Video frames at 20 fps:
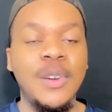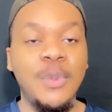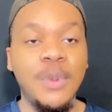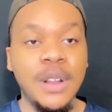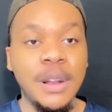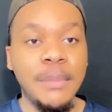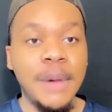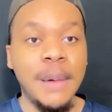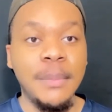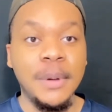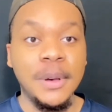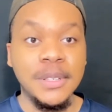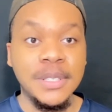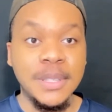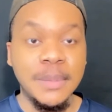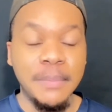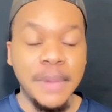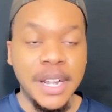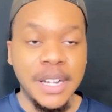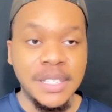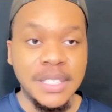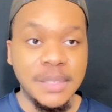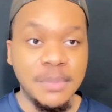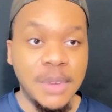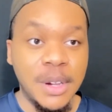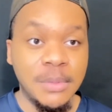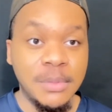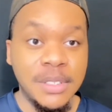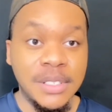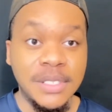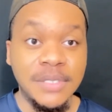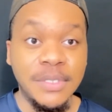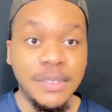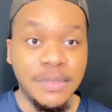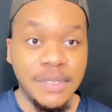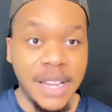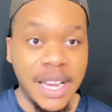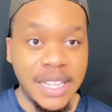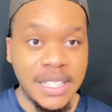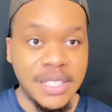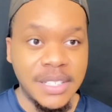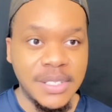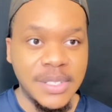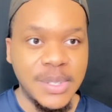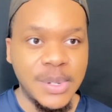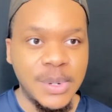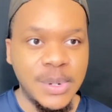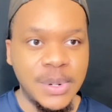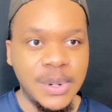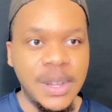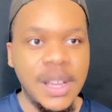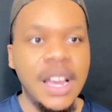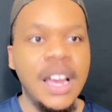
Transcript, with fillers: one of my most embarrassing moments from flight attendant school.